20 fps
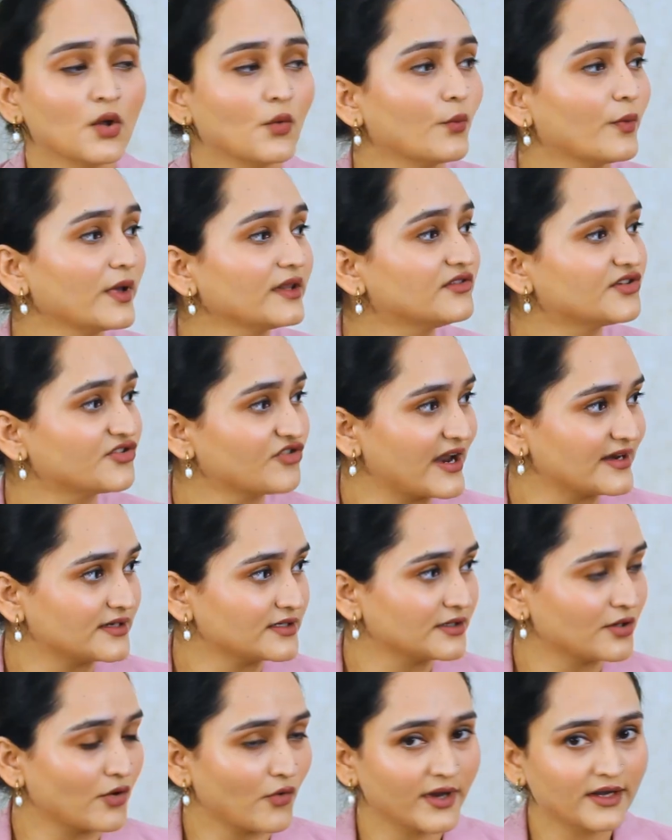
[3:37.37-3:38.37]
with
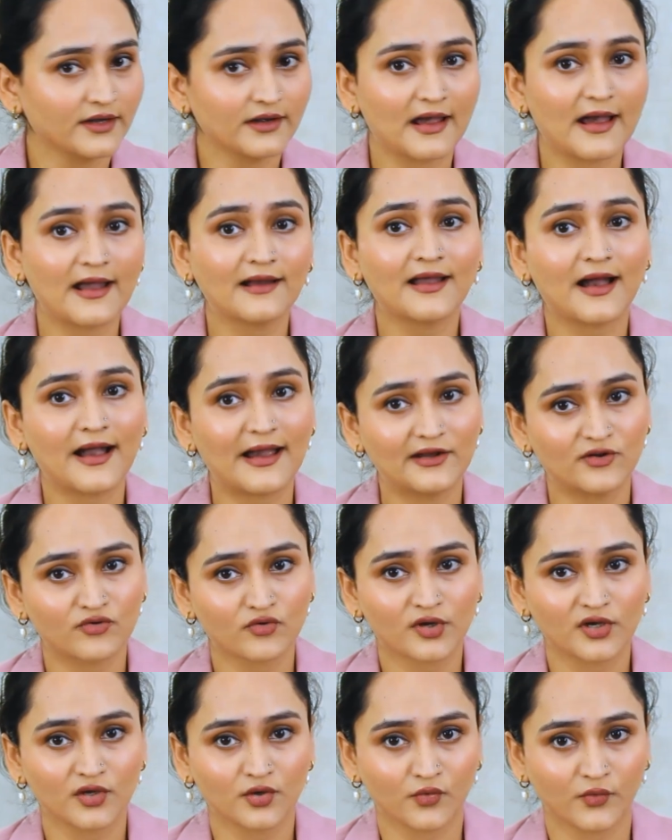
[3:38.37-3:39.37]
tretinoin and
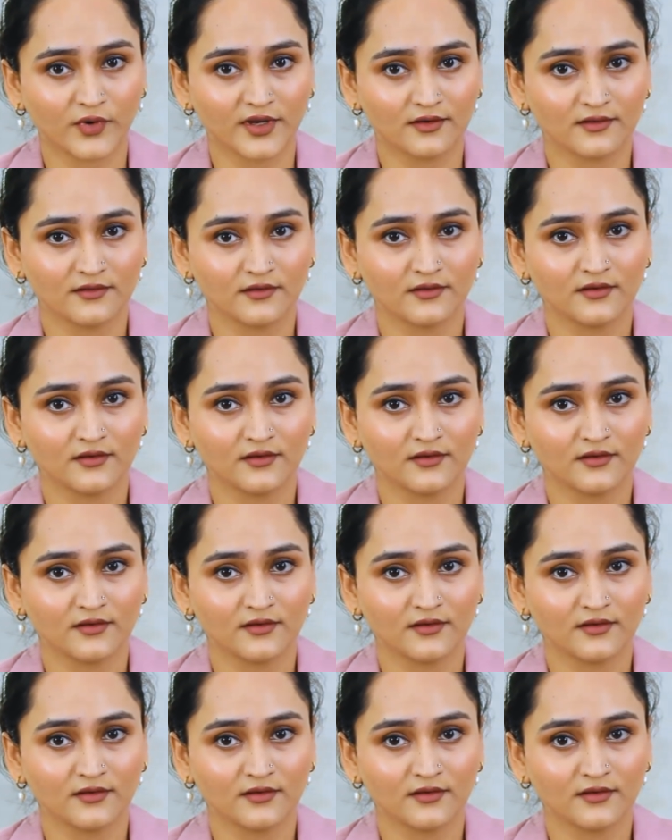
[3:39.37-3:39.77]
hydroquinone.